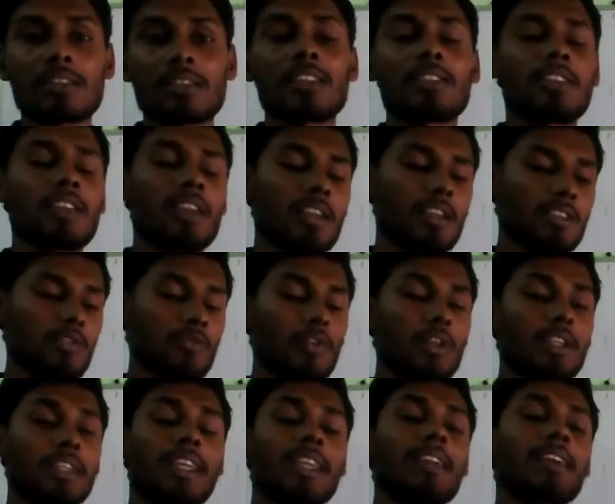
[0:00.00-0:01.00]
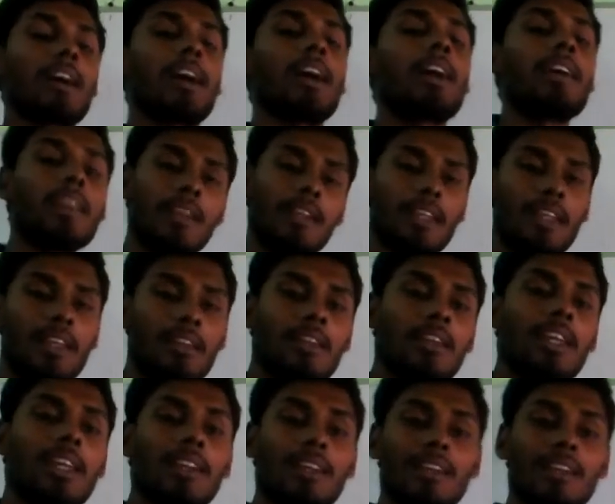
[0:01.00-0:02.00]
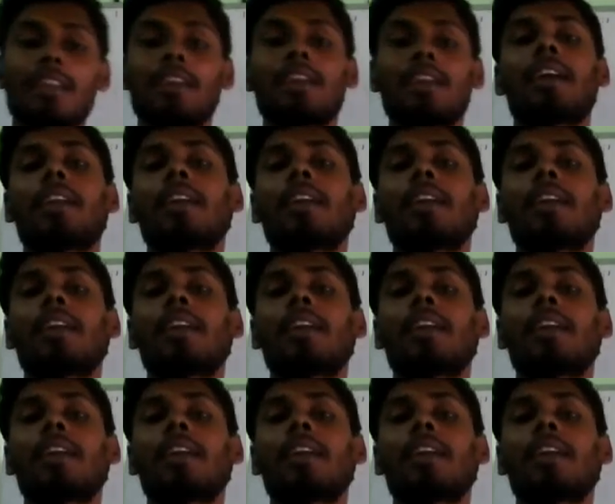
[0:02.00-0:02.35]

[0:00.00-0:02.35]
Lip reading: such as if you take ironing, electric